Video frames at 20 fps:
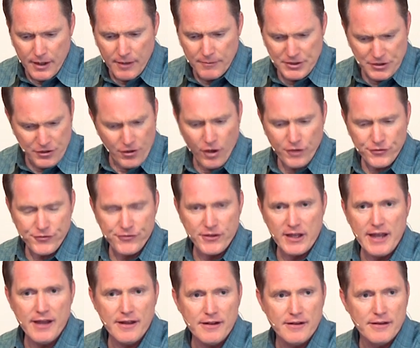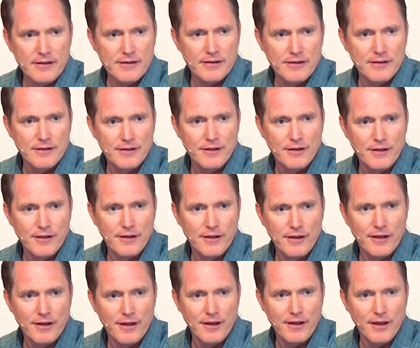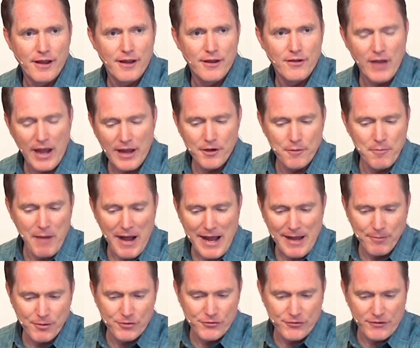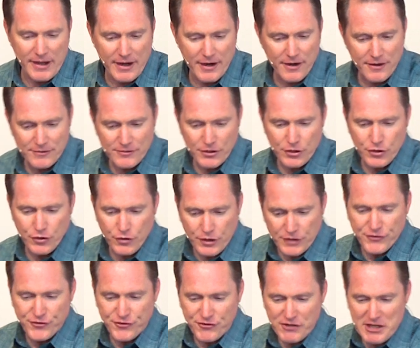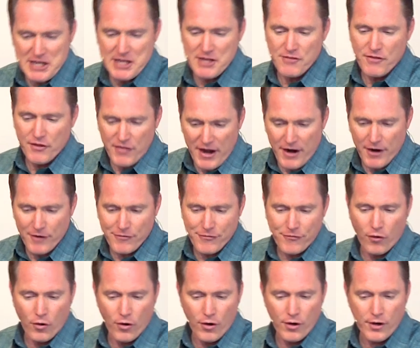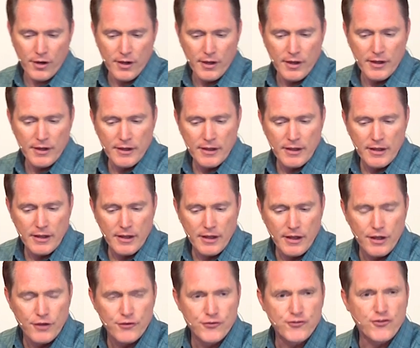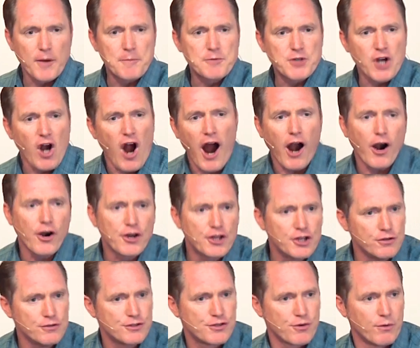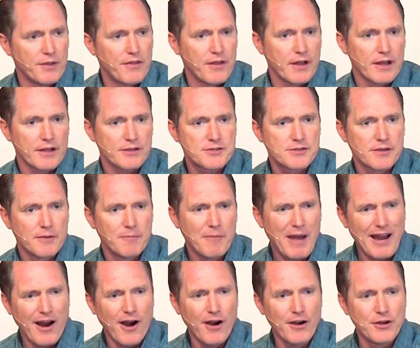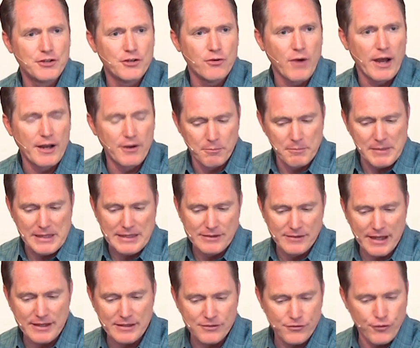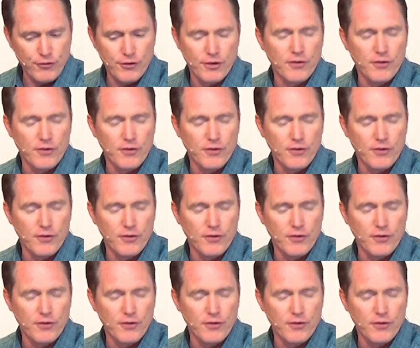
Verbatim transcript: And do you all see it? You got your Bibles there? You can see the therefore. Scripture argues with us. By argue, I don't mean like two